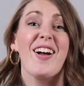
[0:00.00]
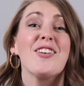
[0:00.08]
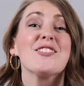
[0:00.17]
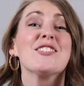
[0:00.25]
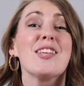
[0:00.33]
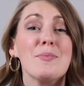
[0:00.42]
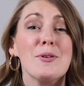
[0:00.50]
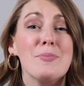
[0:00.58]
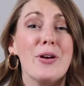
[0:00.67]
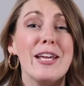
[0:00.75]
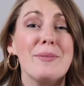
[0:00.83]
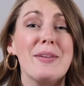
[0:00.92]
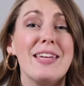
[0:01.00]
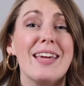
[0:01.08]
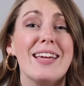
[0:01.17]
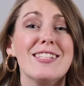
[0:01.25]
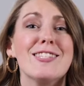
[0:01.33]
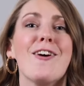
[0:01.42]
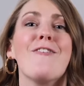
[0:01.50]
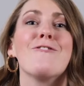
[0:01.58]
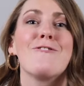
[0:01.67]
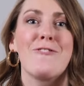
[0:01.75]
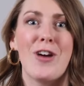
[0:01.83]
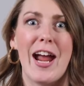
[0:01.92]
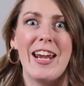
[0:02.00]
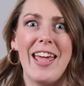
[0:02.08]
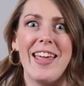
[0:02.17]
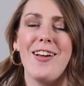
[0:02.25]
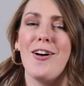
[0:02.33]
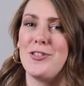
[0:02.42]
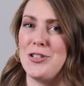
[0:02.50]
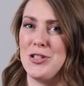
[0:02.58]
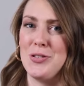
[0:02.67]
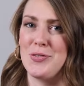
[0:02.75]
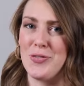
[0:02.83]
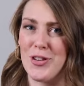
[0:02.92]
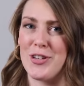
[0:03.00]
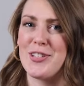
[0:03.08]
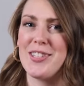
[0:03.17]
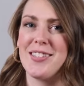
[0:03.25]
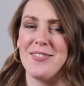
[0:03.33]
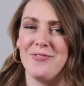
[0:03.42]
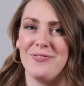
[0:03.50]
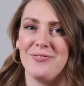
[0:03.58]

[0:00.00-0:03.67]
Our summer break begins Friday on June first.